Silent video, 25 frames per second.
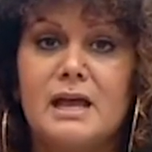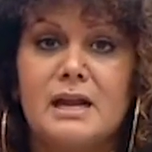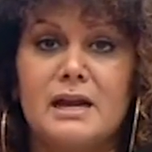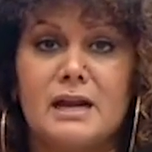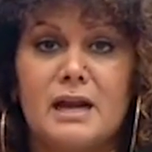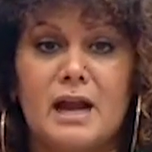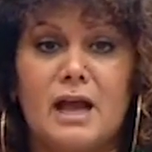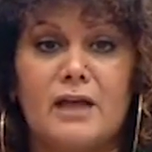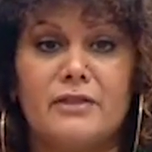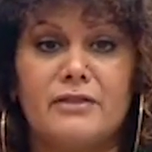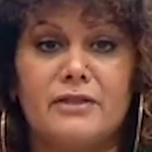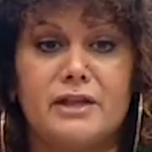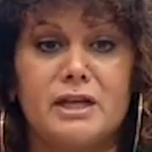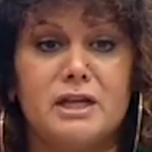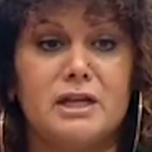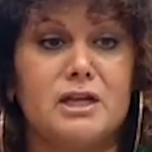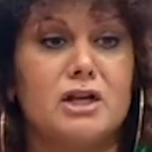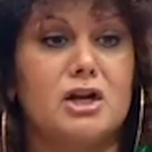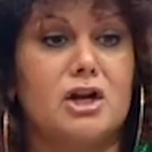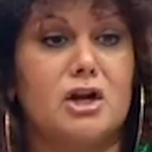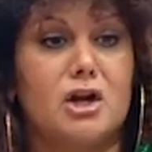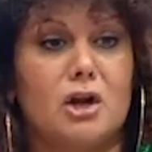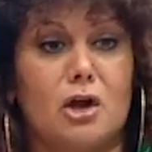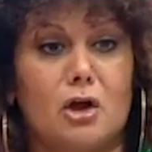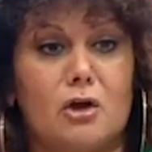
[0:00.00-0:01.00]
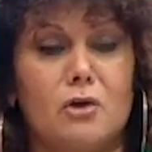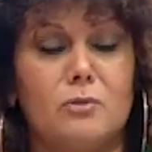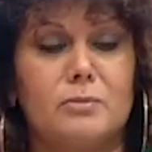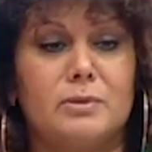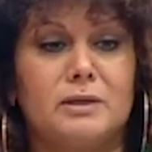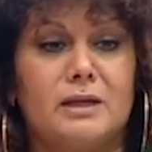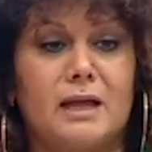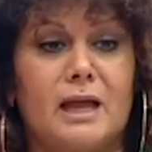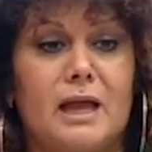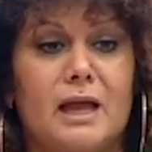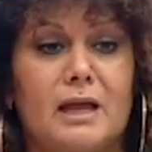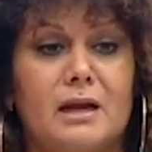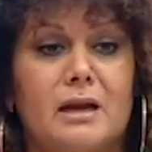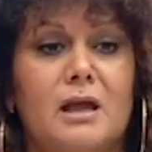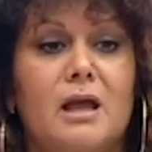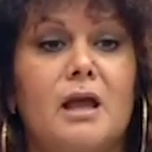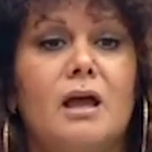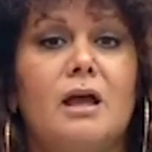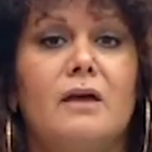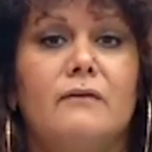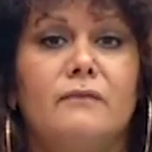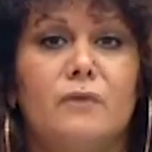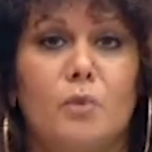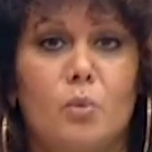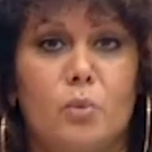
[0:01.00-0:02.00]
no plan
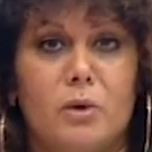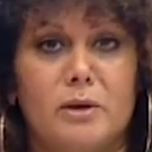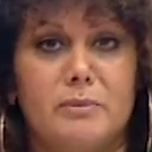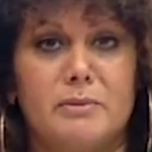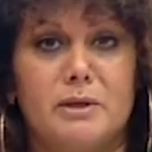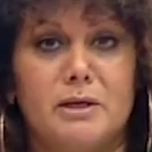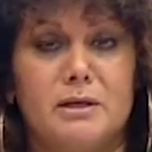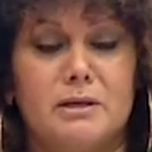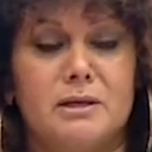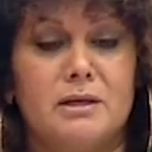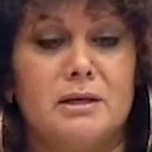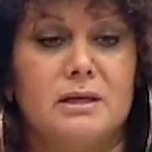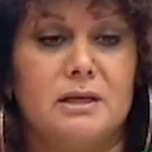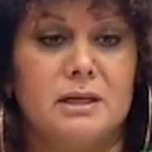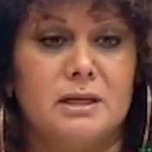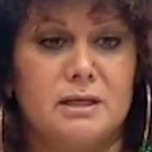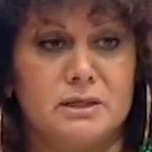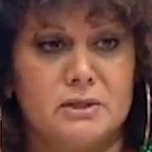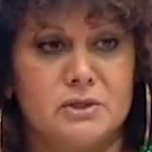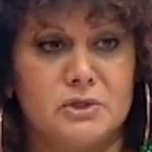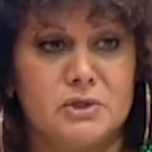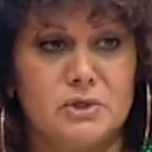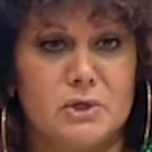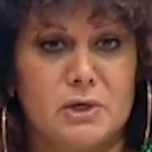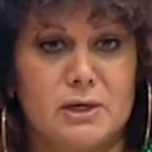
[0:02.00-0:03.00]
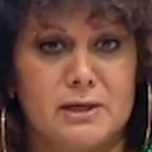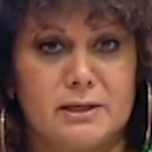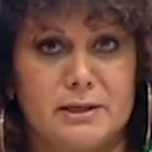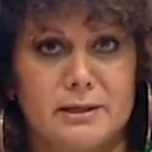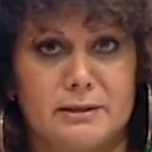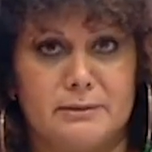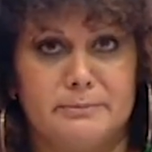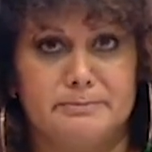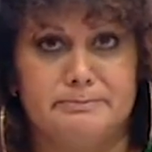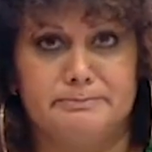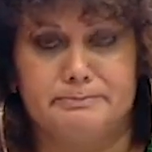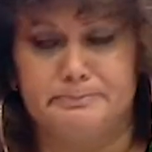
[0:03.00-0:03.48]
for women in Australia.